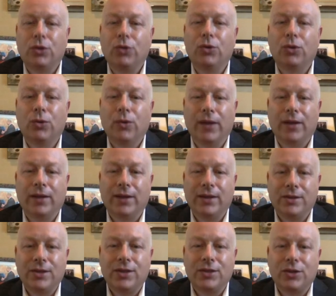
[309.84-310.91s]
quickly
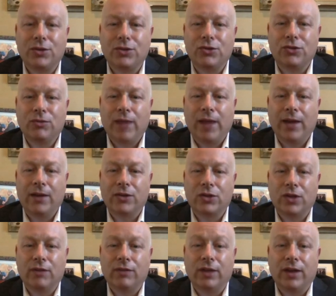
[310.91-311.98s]
see such a dramatic
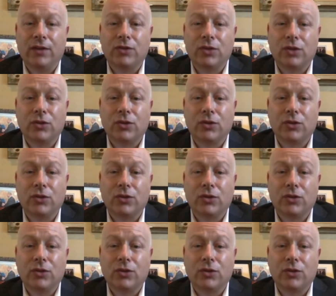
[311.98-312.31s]
shift and on such a